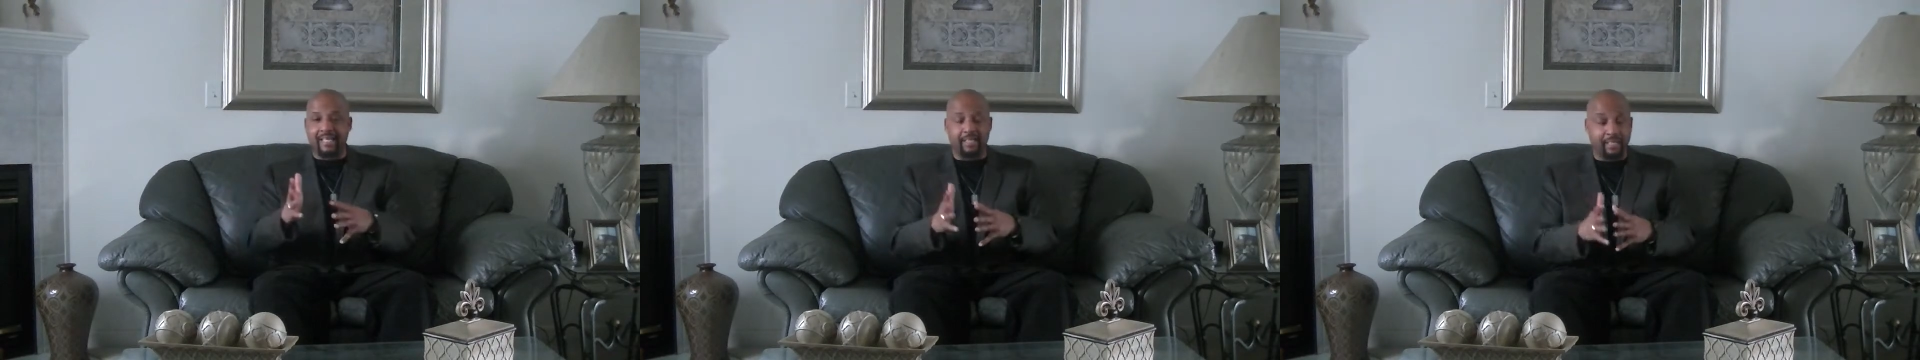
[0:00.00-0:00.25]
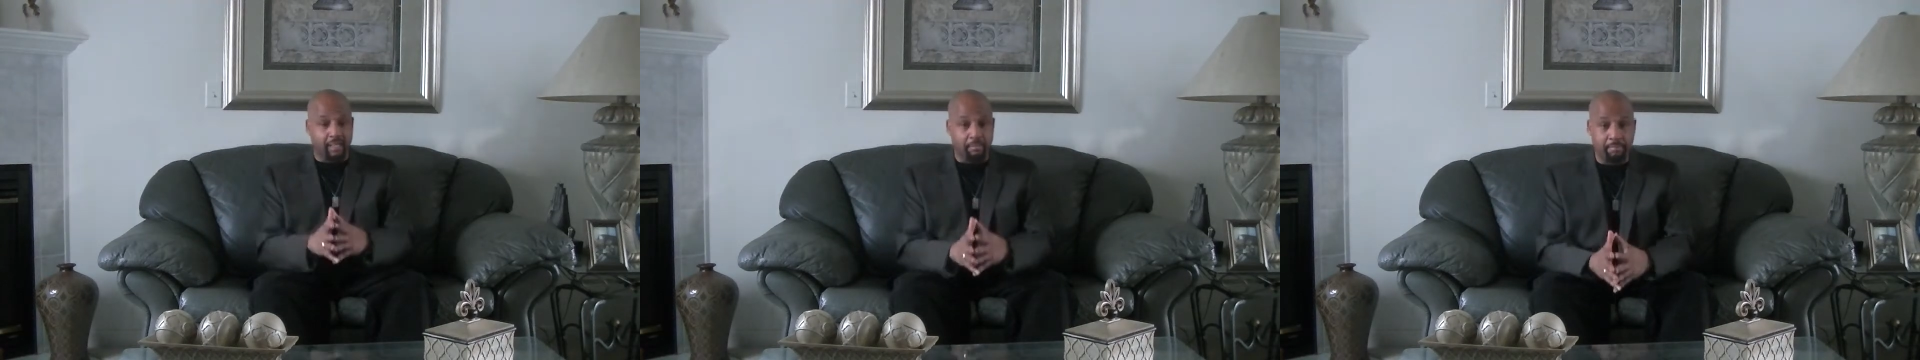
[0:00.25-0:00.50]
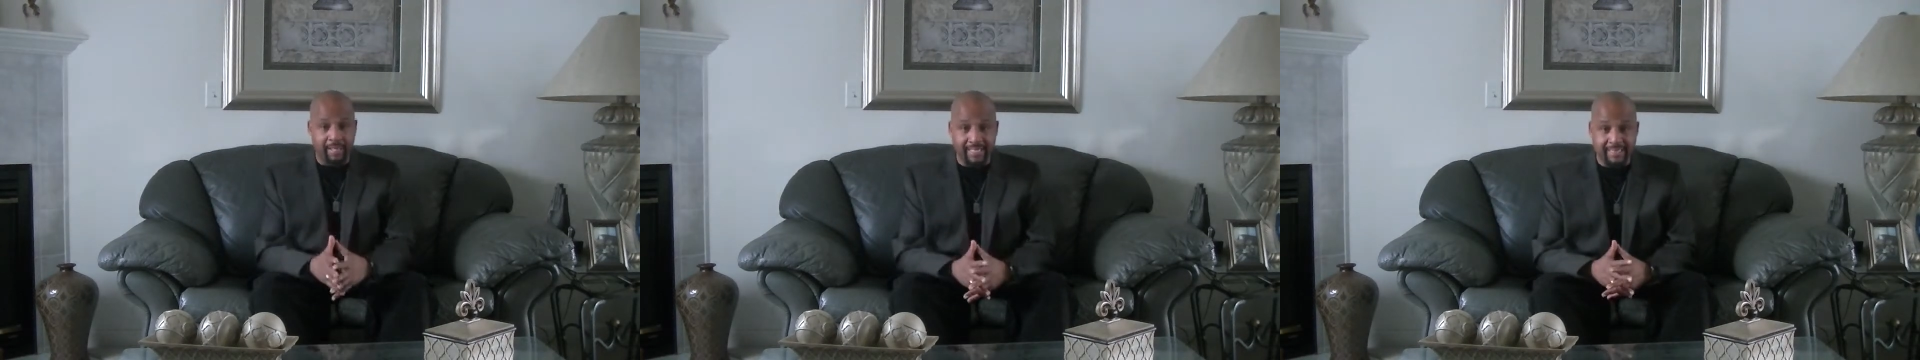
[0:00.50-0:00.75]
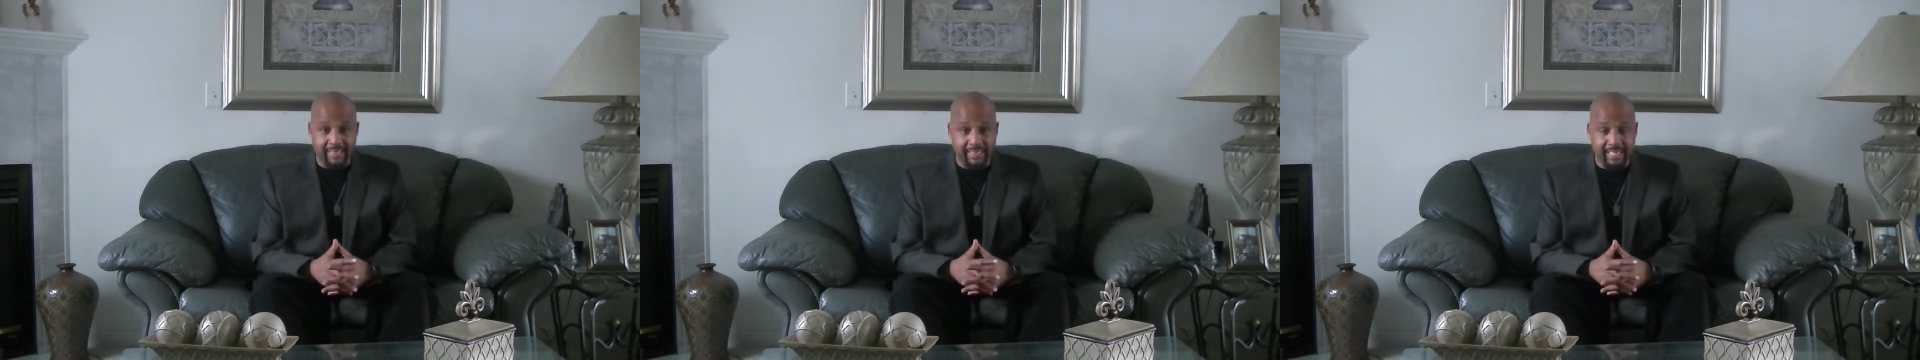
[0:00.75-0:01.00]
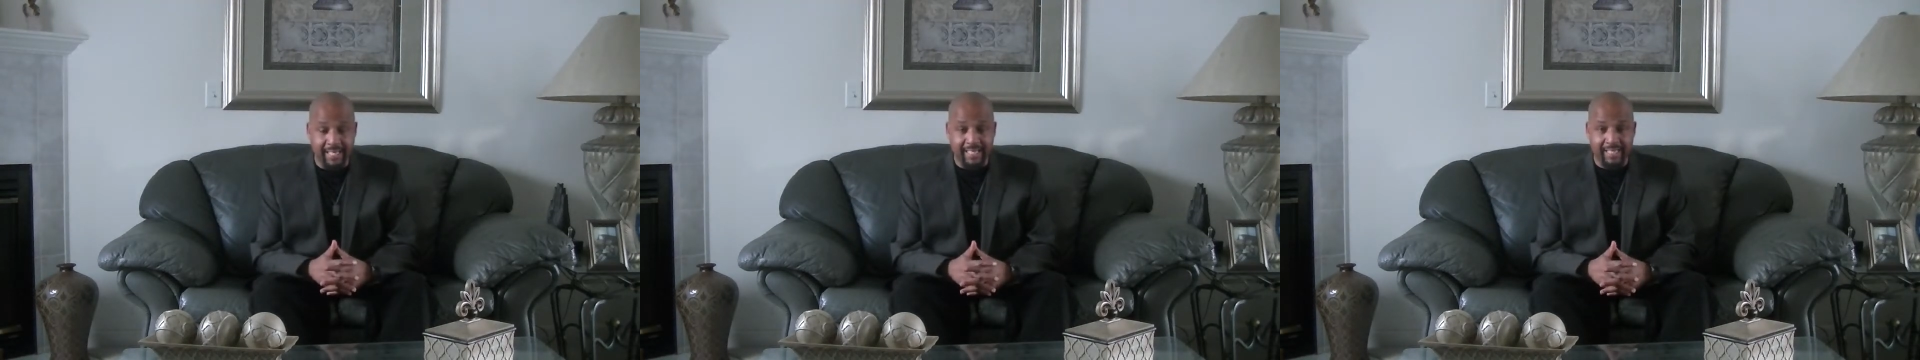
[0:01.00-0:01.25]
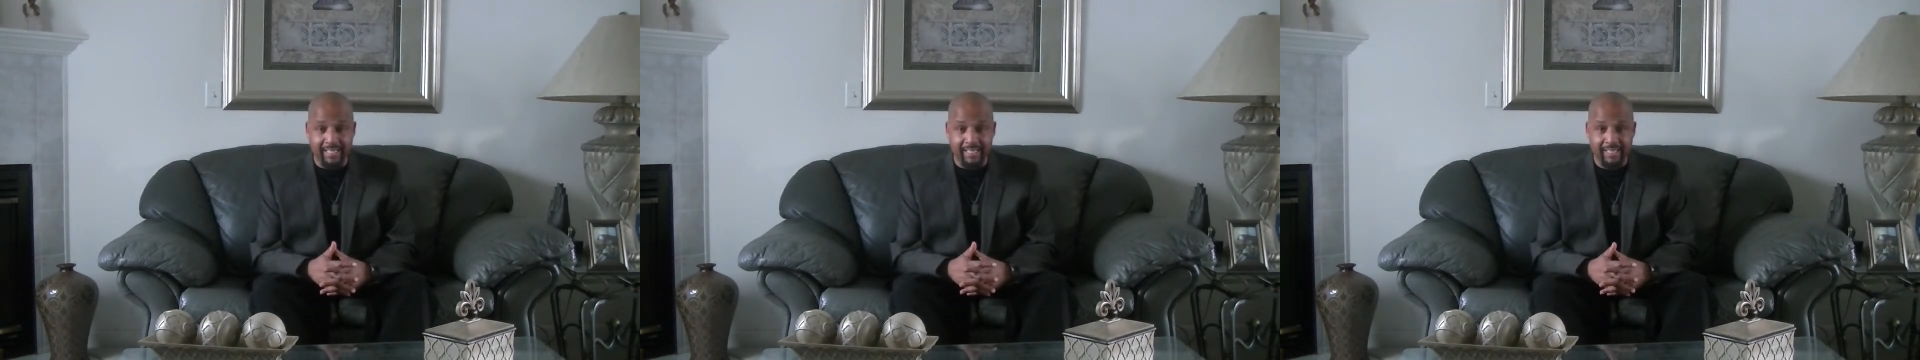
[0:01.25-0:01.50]
can come back
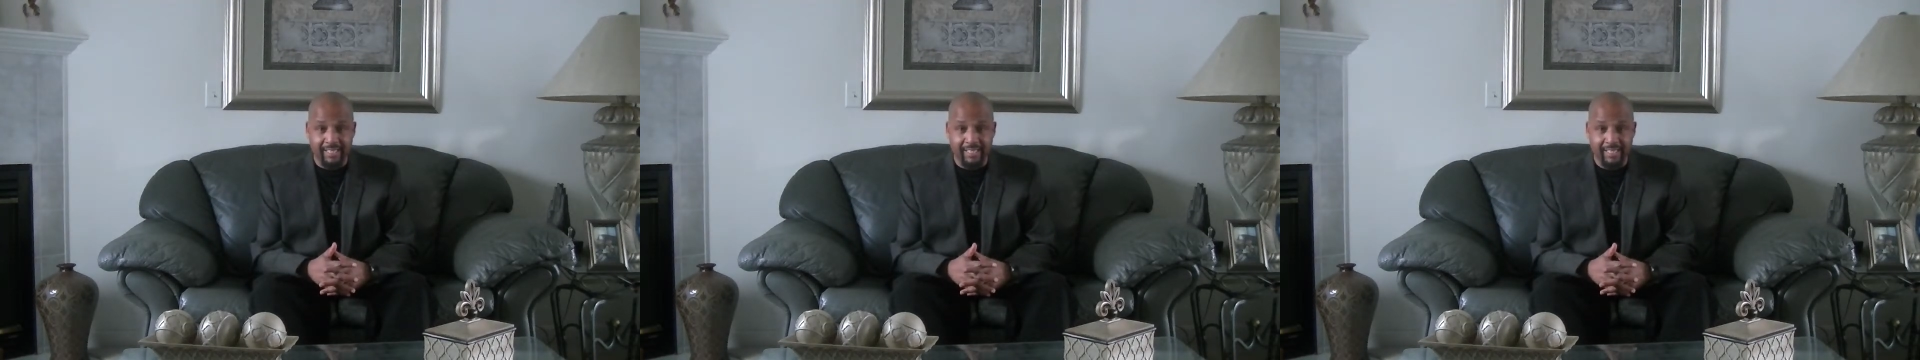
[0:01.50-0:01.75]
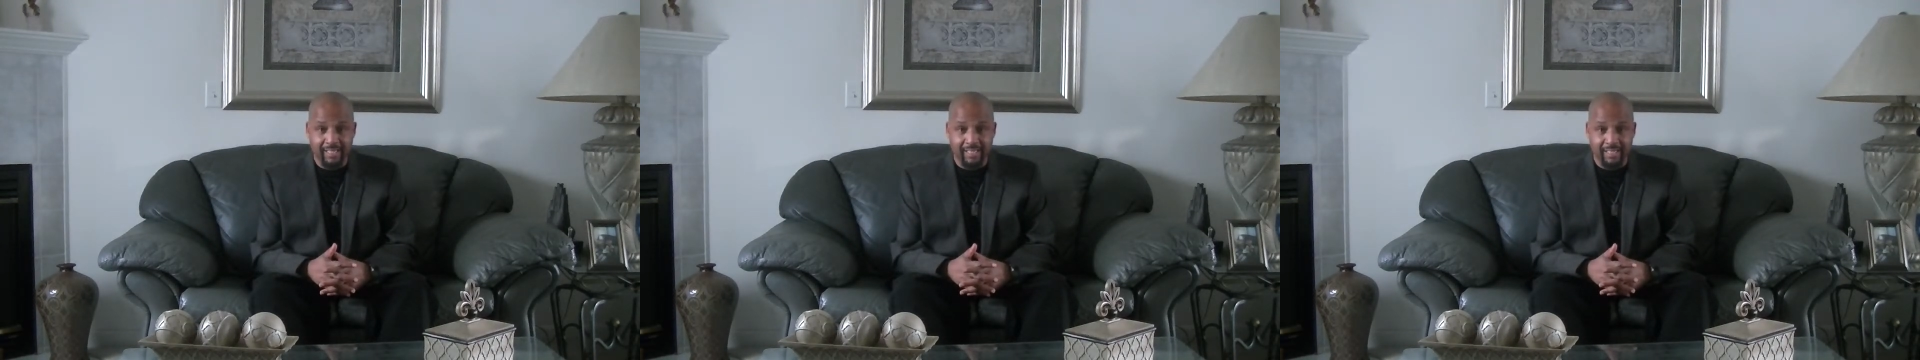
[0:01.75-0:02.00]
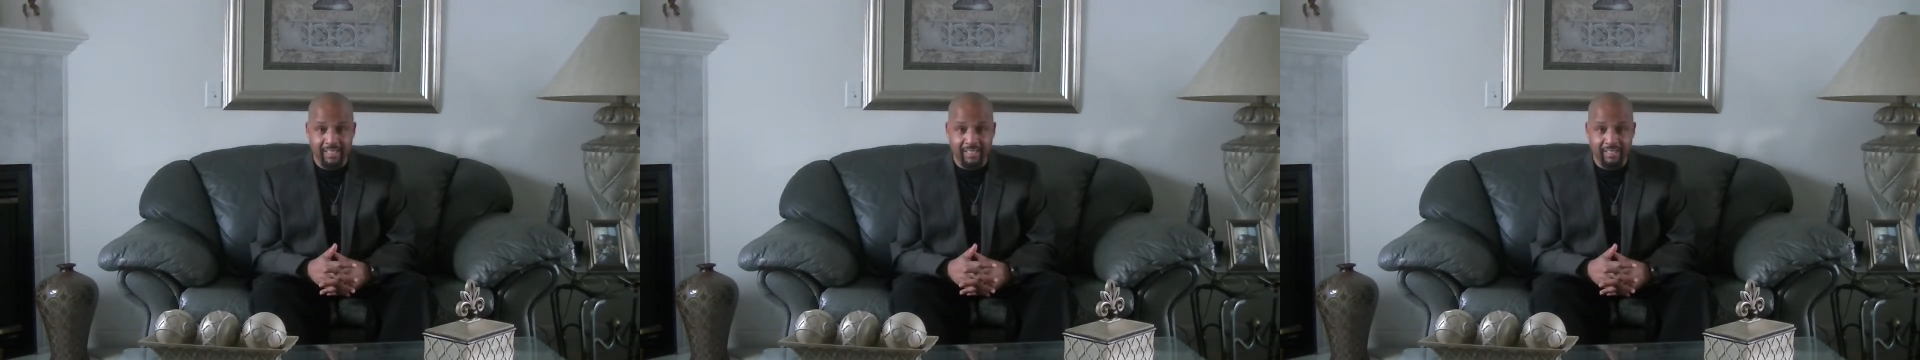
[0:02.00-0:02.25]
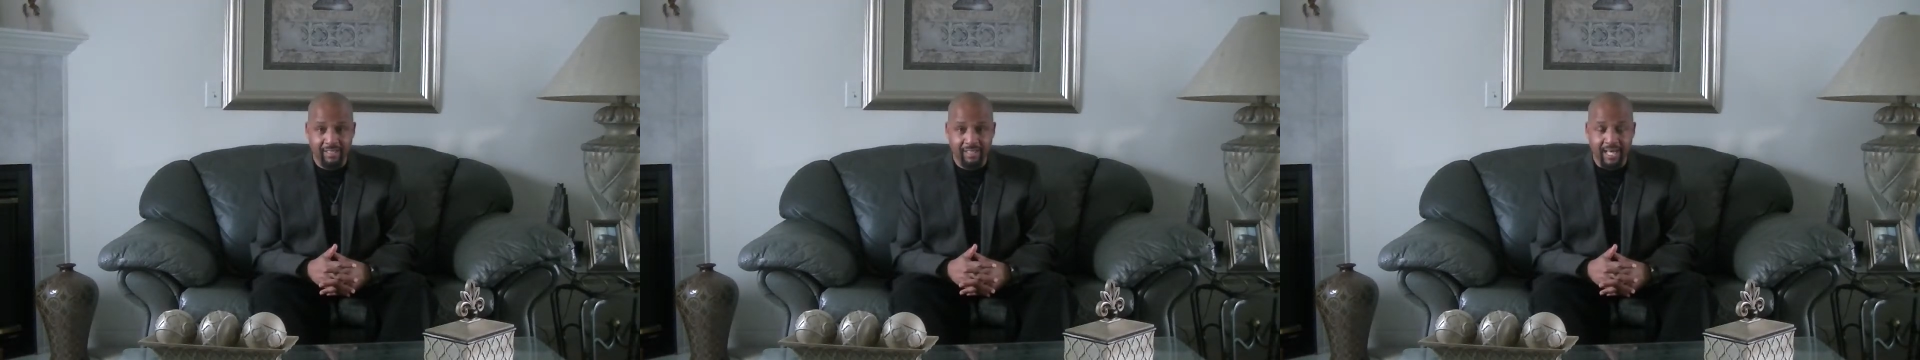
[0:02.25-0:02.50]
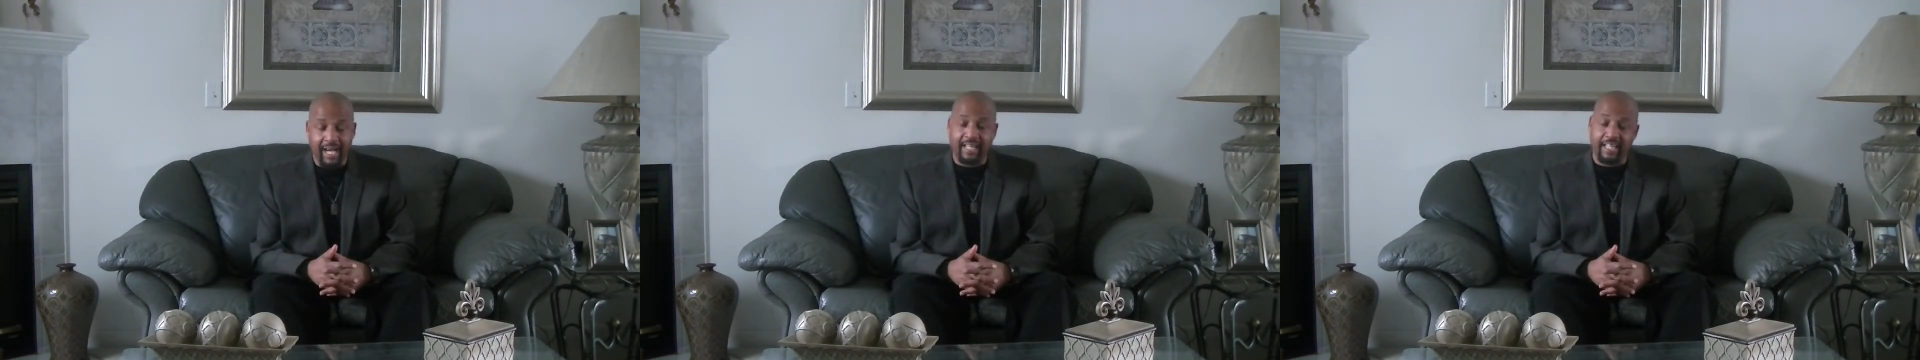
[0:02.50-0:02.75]
today, I